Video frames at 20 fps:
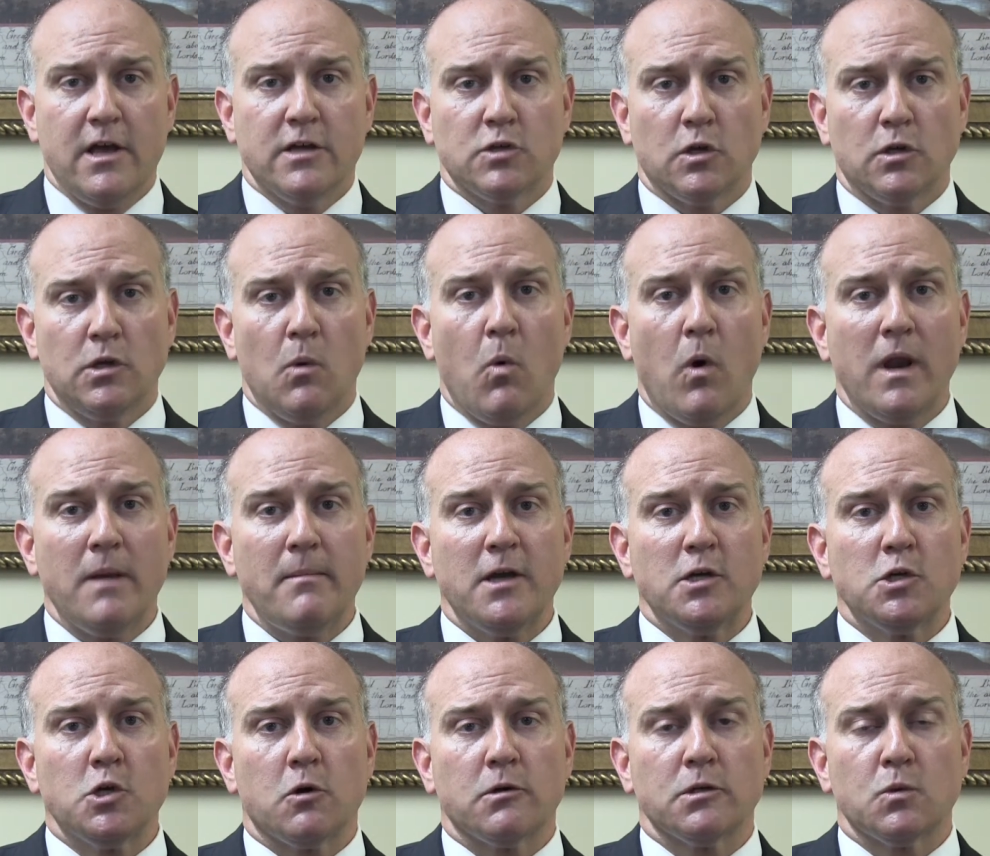So you want to
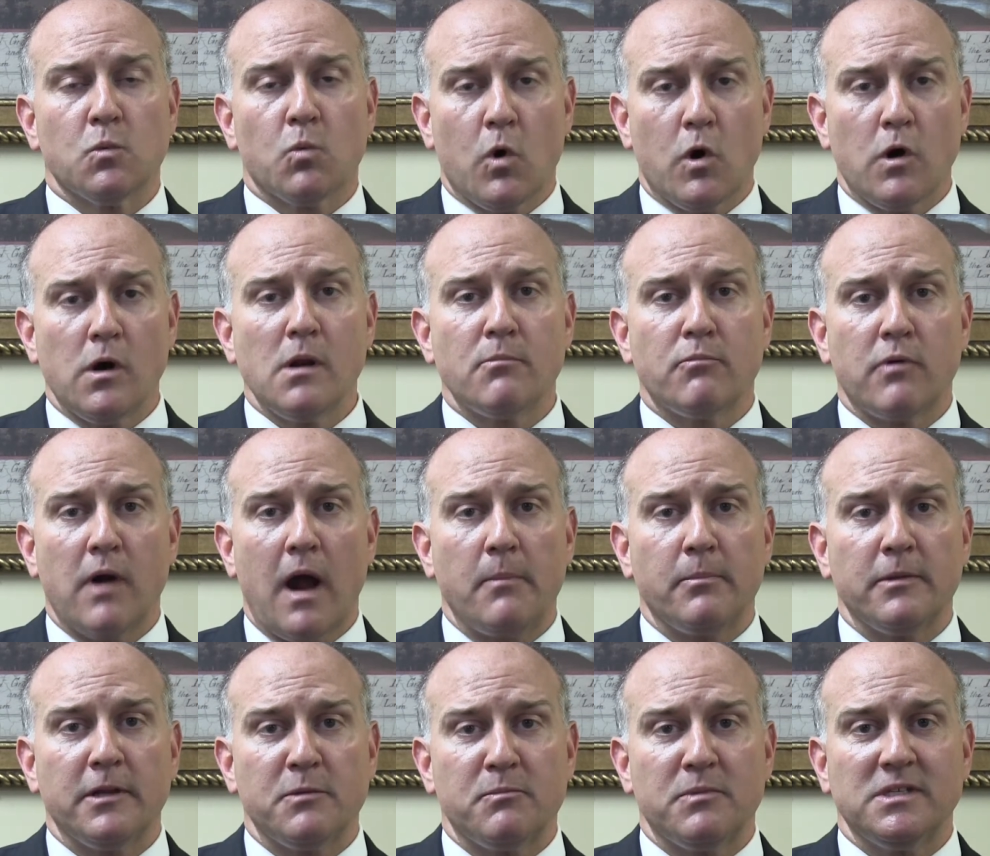make sure it's worded
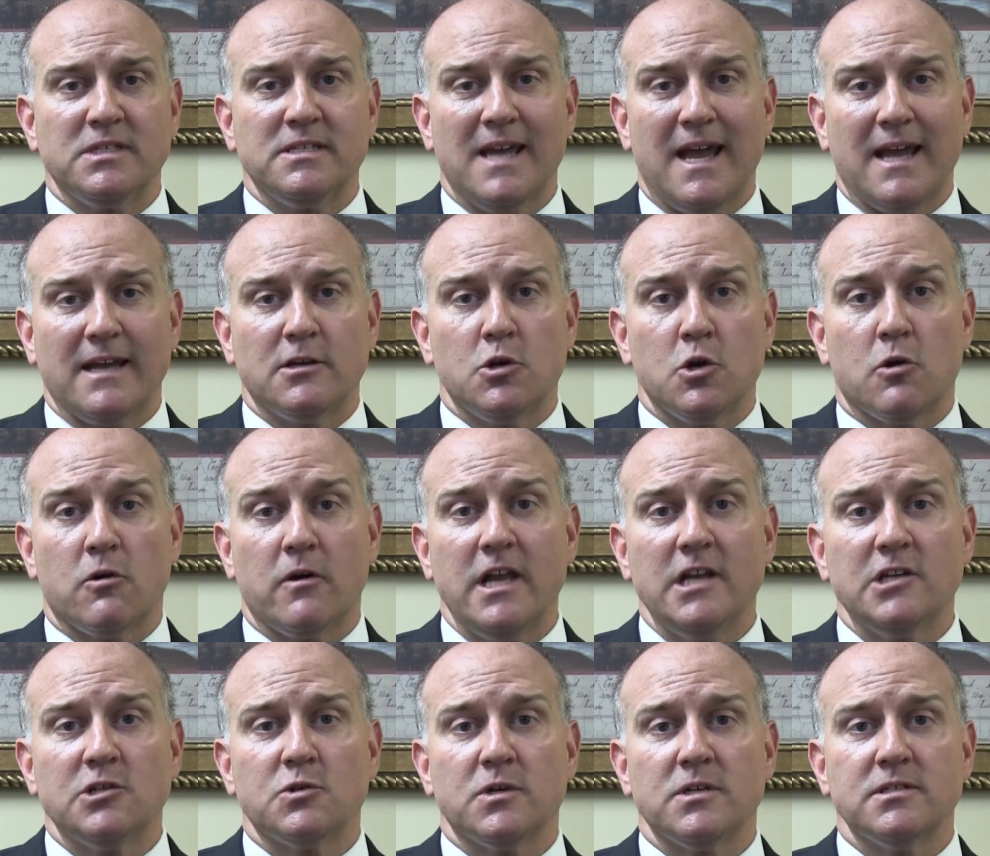properly, protect your
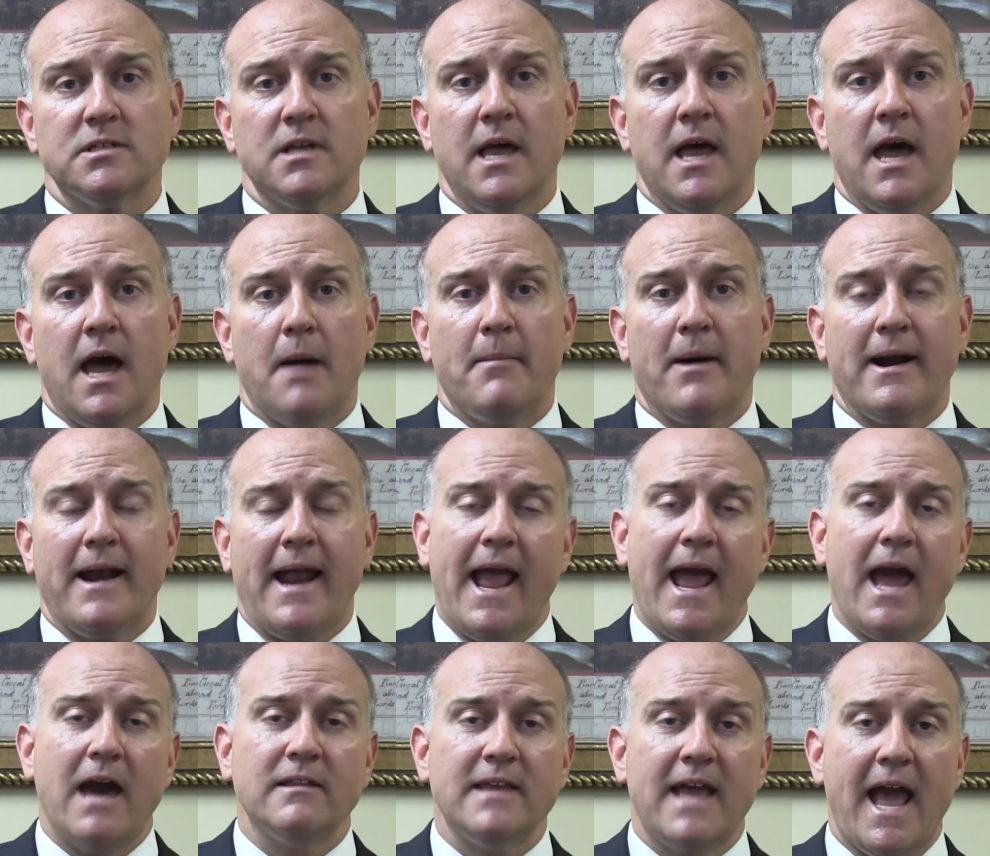interest about
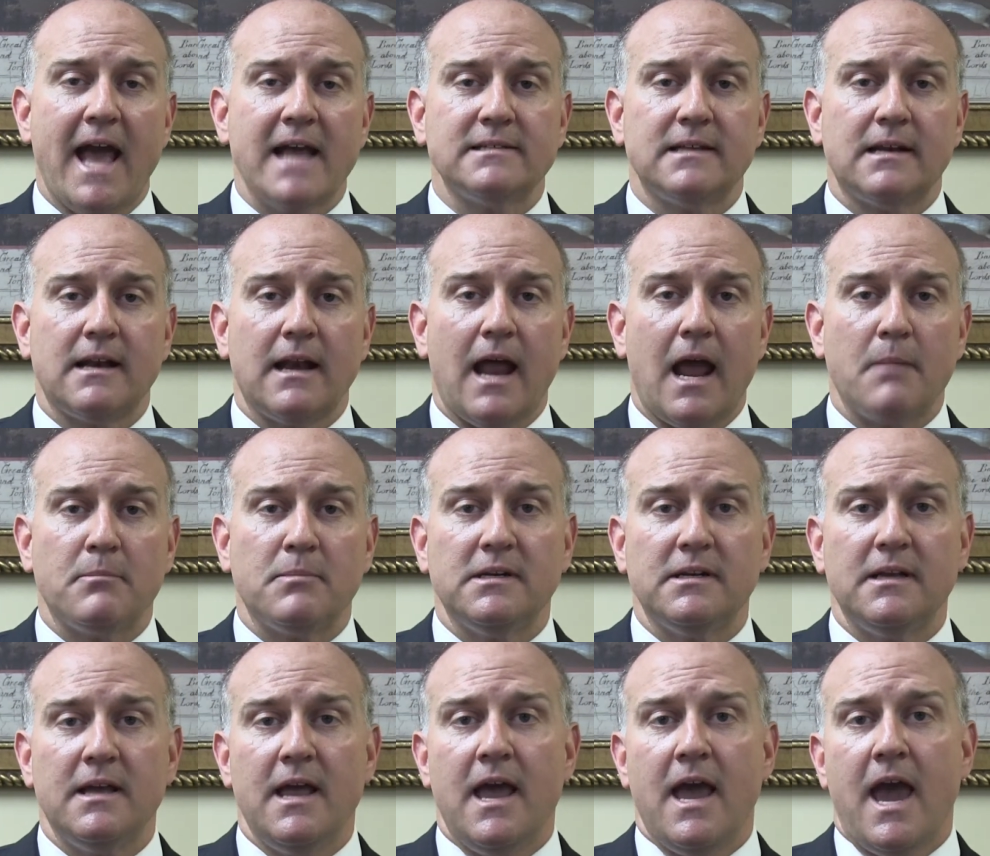how the accident
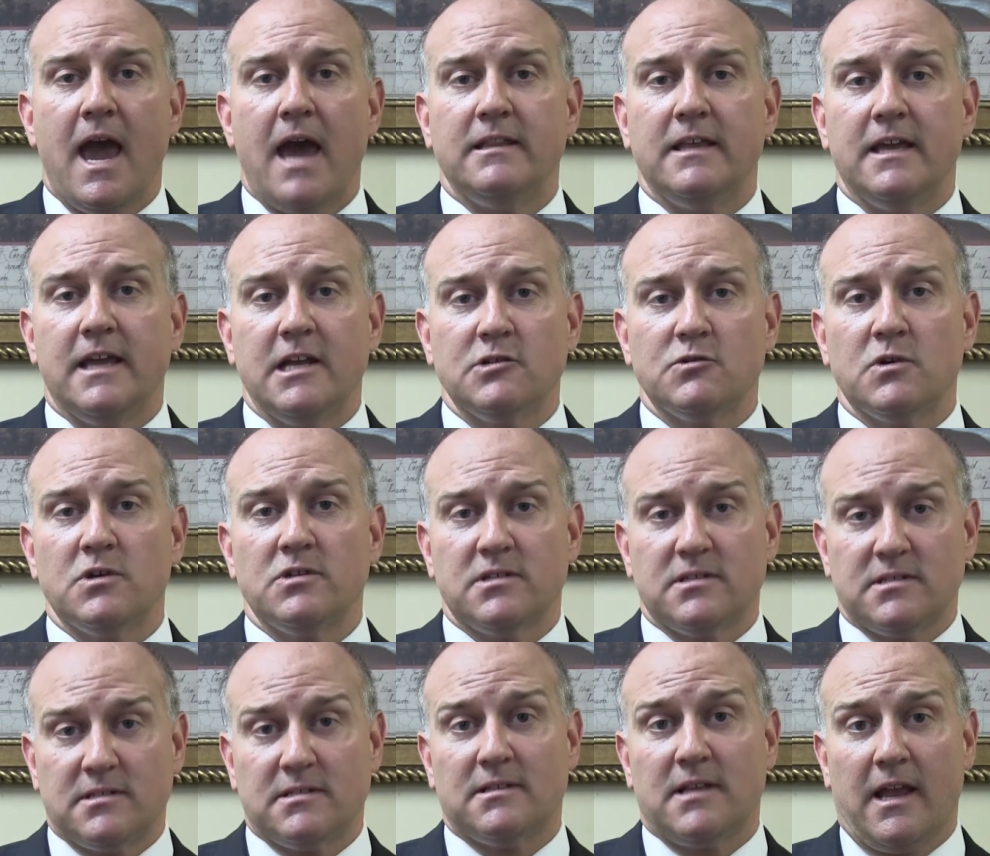happened and the injuries
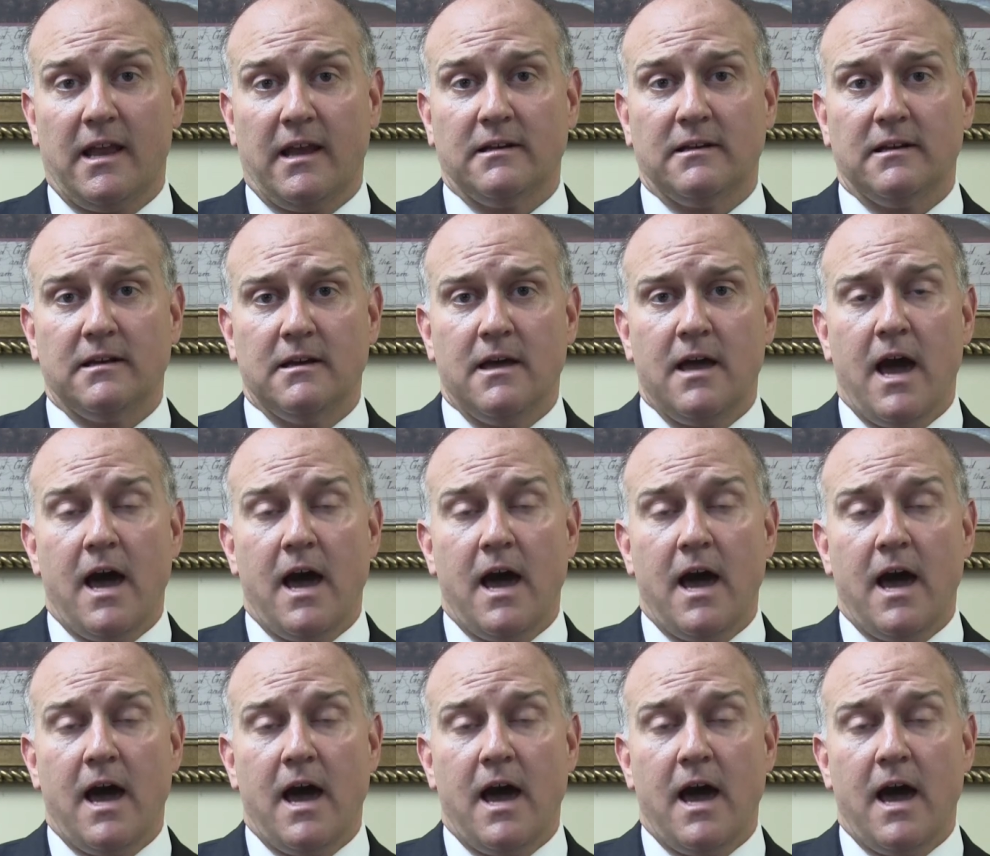sustained.